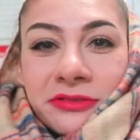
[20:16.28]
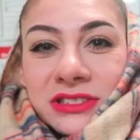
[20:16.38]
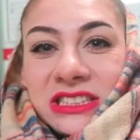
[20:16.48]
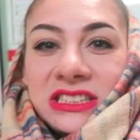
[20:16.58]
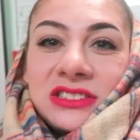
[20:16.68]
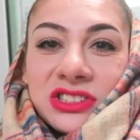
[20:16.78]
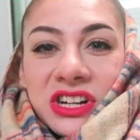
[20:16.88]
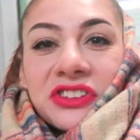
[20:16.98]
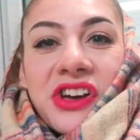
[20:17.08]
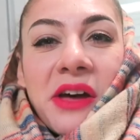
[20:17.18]
Yeah, we
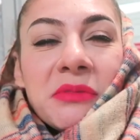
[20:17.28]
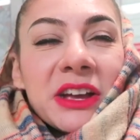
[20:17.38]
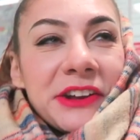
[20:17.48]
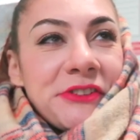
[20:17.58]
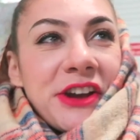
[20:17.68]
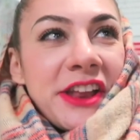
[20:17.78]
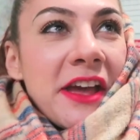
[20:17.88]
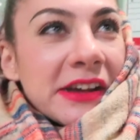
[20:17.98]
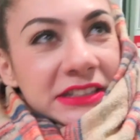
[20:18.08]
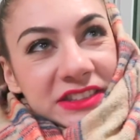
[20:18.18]
took our time getting
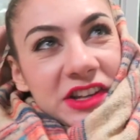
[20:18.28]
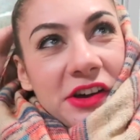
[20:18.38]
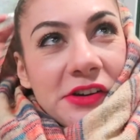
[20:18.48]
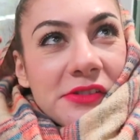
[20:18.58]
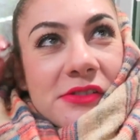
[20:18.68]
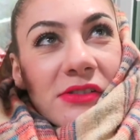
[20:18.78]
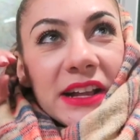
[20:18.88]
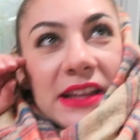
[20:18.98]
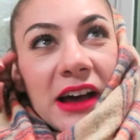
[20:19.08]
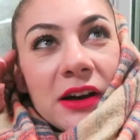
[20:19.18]
ready. So
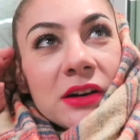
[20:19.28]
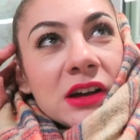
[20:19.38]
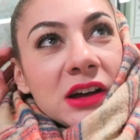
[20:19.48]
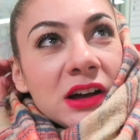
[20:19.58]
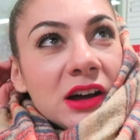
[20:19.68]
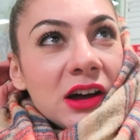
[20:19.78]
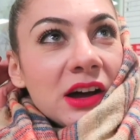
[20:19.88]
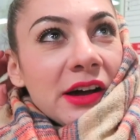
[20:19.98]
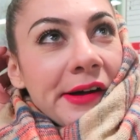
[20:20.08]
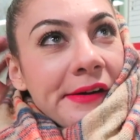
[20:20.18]
right now,
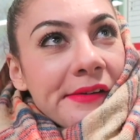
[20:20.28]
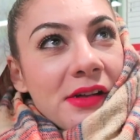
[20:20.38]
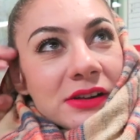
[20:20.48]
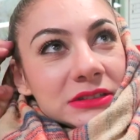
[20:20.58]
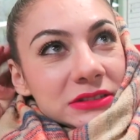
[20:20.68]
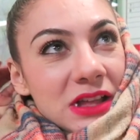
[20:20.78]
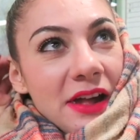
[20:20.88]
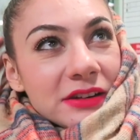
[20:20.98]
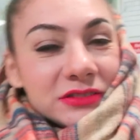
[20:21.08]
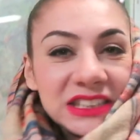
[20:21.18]
uh,
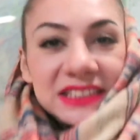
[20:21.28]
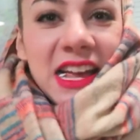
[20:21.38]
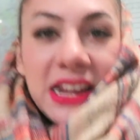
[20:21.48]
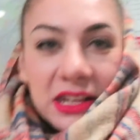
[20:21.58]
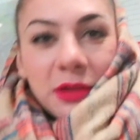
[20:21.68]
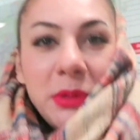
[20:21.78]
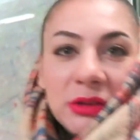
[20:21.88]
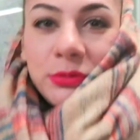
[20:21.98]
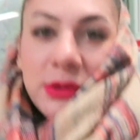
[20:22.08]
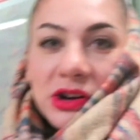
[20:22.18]
excited
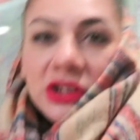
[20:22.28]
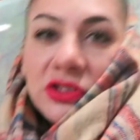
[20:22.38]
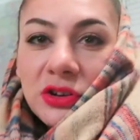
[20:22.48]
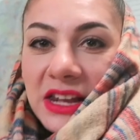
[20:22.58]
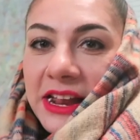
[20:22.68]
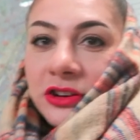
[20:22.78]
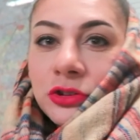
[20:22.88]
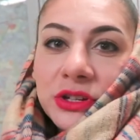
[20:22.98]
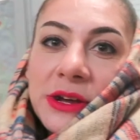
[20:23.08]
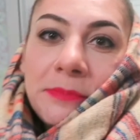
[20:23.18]
because we're going to Kleiner
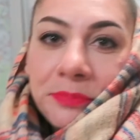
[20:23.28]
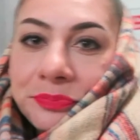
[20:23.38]
Clanerdona